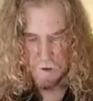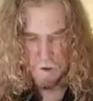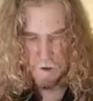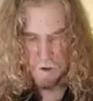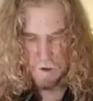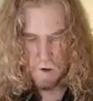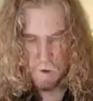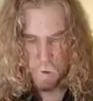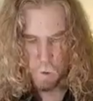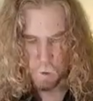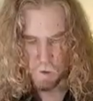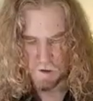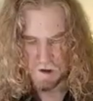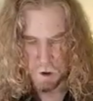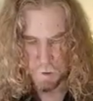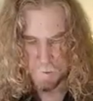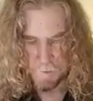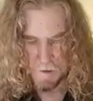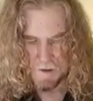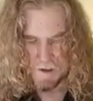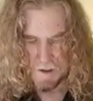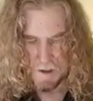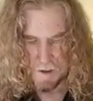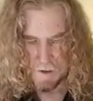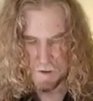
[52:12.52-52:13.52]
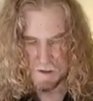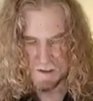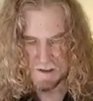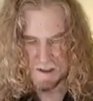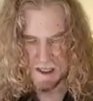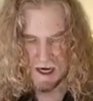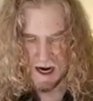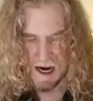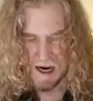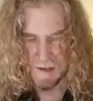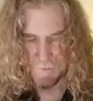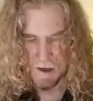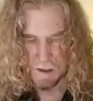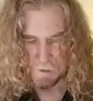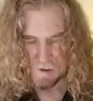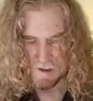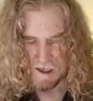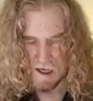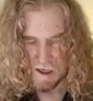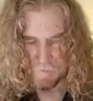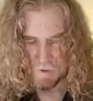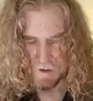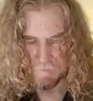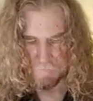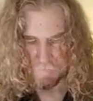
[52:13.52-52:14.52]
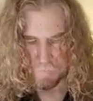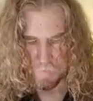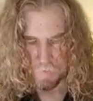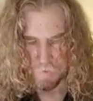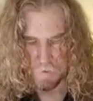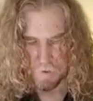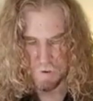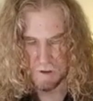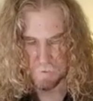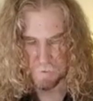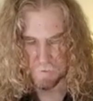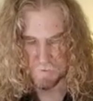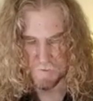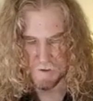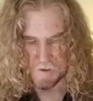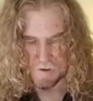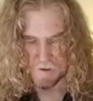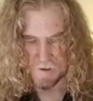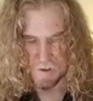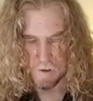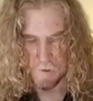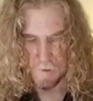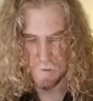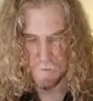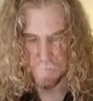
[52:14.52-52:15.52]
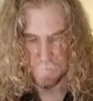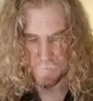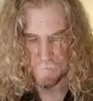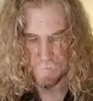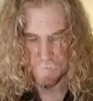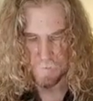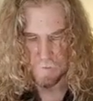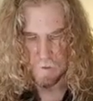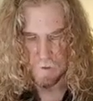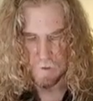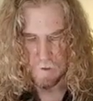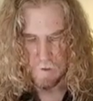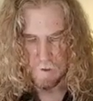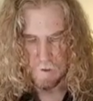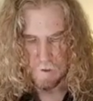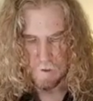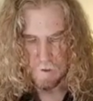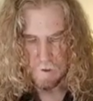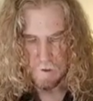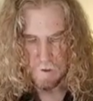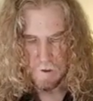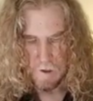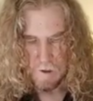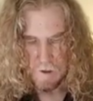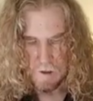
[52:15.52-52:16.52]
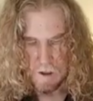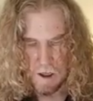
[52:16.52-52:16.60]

Was there a particular time I was aiming for? I don't think so. No.